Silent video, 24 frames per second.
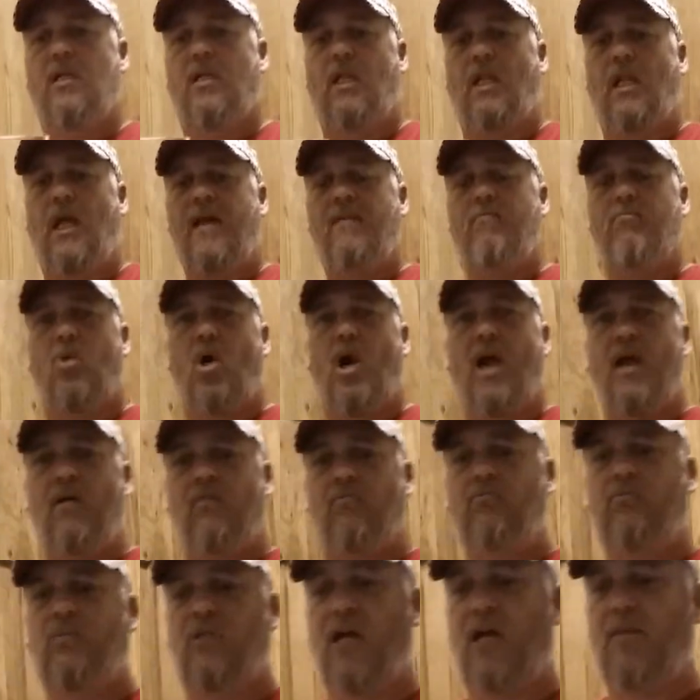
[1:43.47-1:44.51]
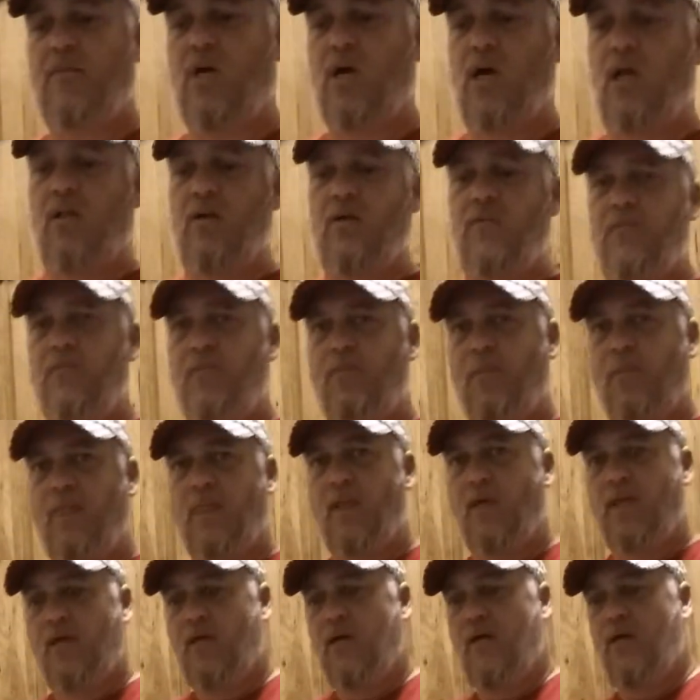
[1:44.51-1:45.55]
light brown type color.
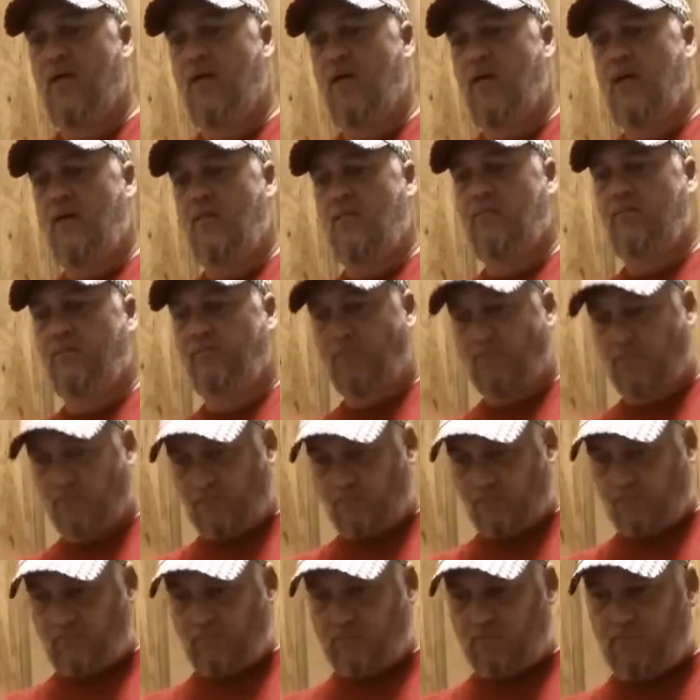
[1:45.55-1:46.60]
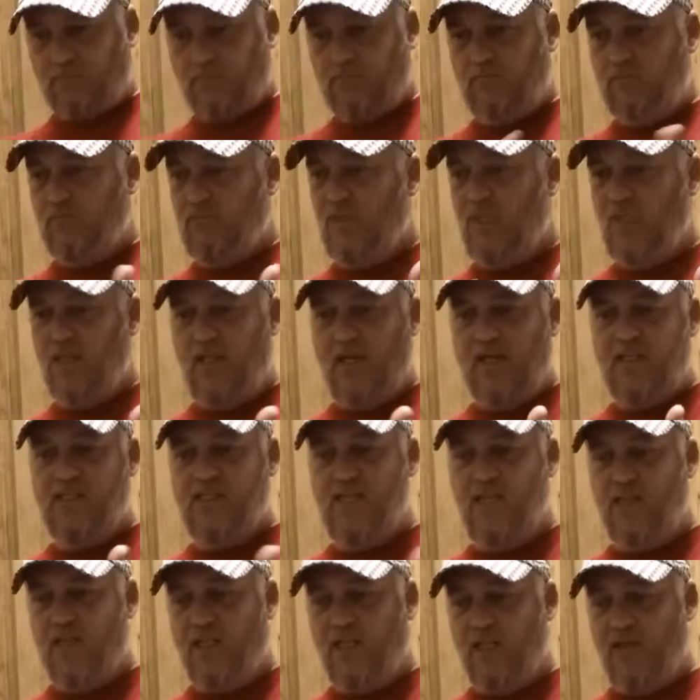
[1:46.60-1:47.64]
Um, like I
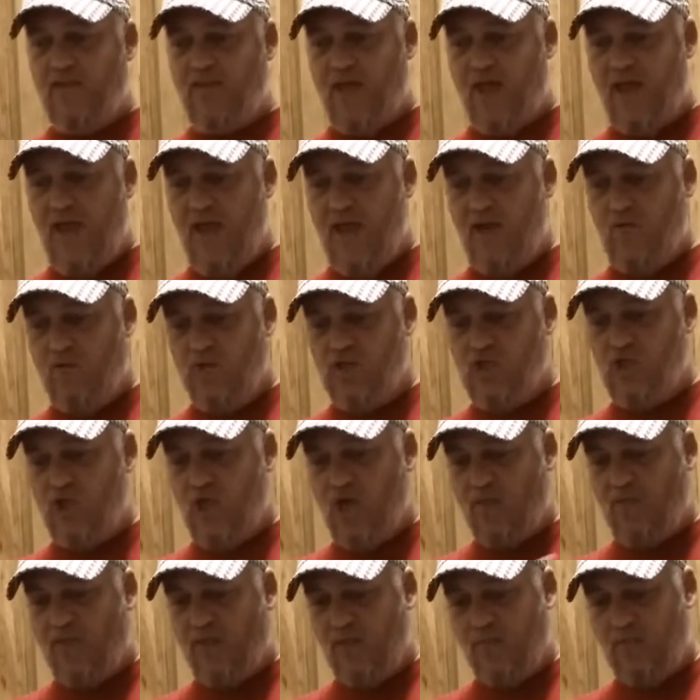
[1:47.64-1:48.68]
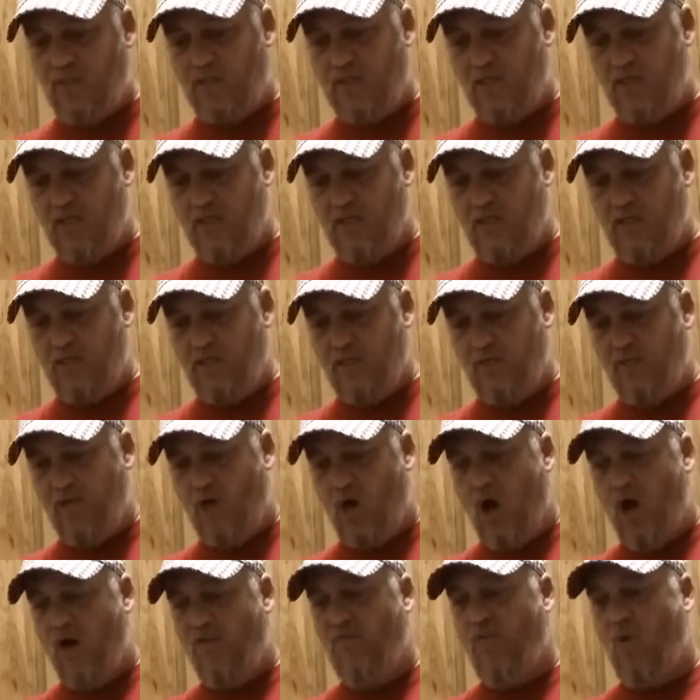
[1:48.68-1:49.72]
said, the head was nothing, but it's a little bit
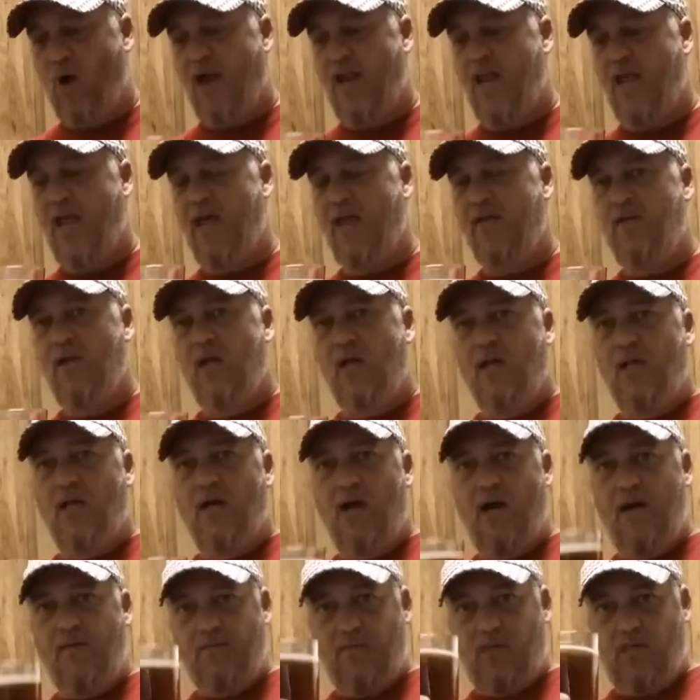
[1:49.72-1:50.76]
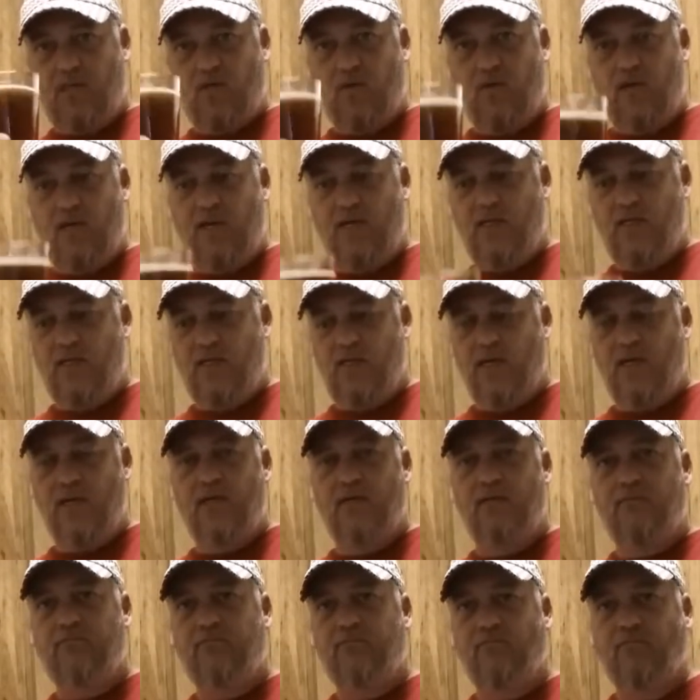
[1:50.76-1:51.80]
off-white head. All right, let's go ahead and
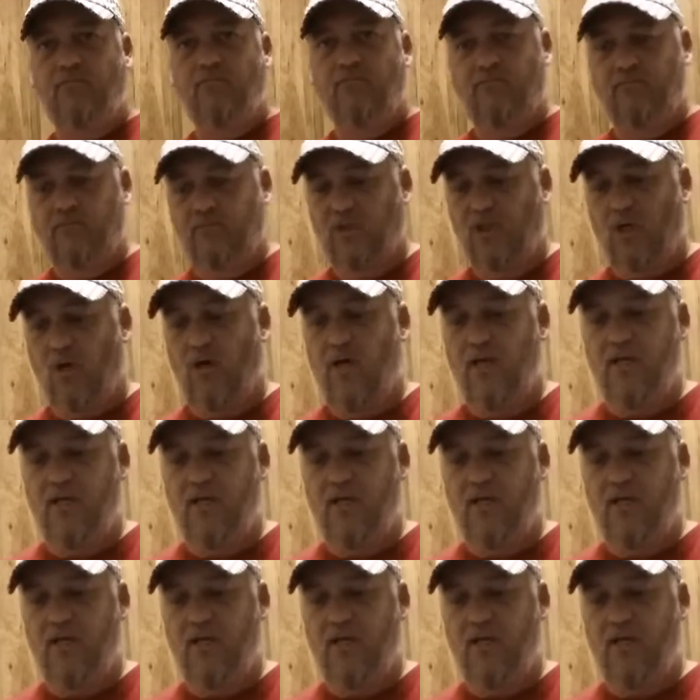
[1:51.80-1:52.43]
uh, go